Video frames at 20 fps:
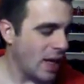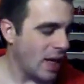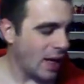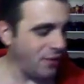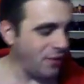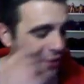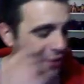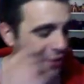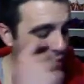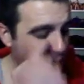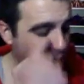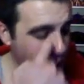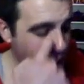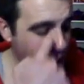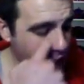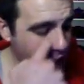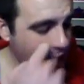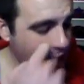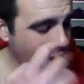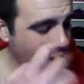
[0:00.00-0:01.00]
If you
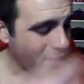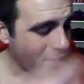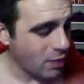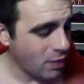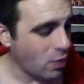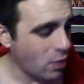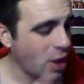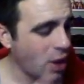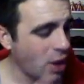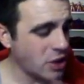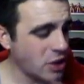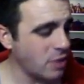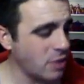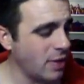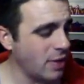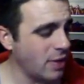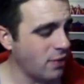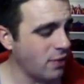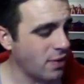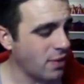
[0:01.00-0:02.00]
guys have been watching
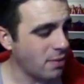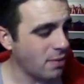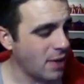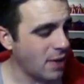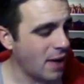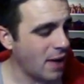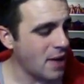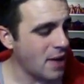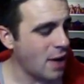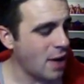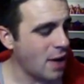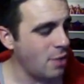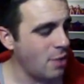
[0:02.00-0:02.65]
me for some time now,